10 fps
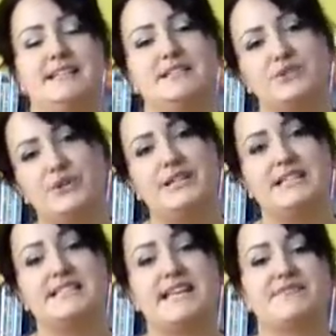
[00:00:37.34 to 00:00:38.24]

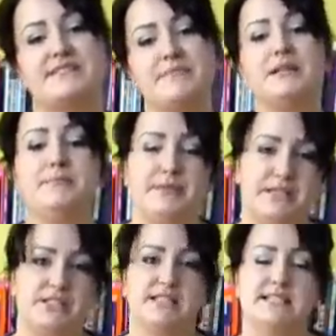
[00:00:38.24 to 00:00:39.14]
Students have similar
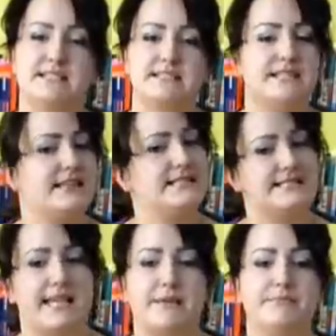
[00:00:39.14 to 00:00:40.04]
pictures, not the
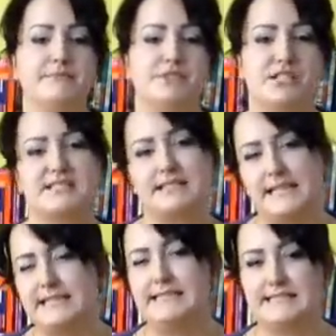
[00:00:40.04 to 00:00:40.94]
same, just
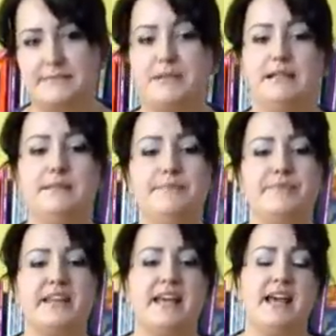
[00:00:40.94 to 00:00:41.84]
slightly similar,
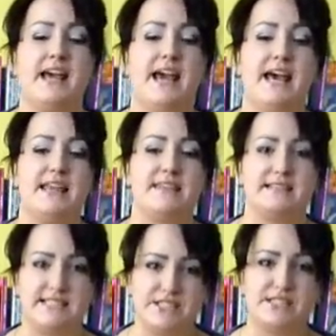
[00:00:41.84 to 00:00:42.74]
and the
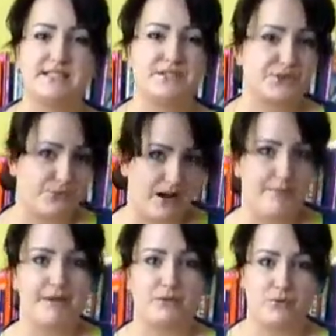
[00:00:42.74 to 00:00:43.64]
teacher is
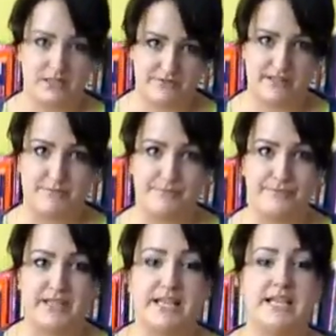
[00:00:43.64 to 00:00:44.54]
describing one of them.
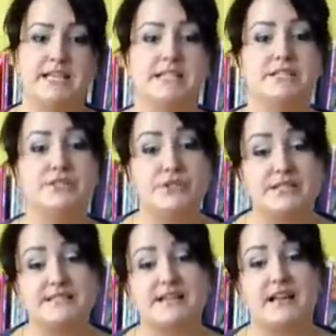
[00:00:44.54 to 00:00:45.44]

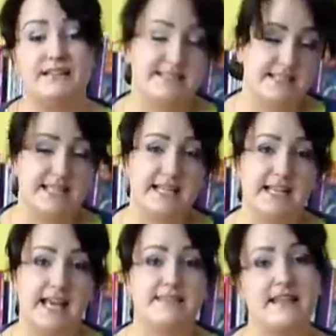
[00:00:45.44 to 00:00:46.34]
Students are
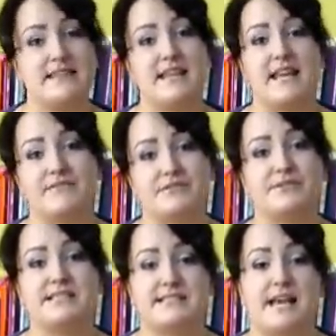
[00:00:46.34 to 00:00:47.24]
listening and then they have to
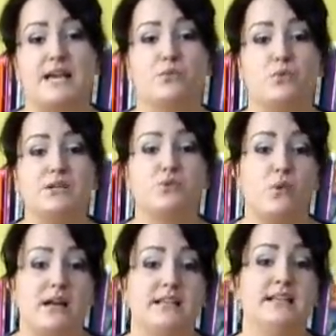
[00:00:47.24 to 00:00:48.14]
decide which
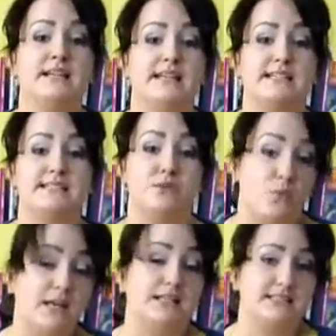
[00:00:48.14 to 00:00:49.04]
one is the
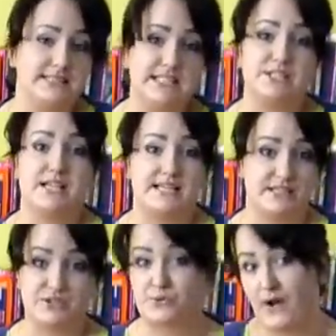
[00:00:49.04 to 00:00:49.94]
one the teacher has
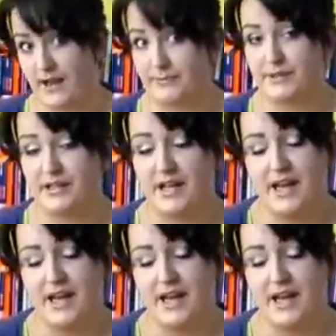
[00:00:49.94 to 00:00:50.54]
described.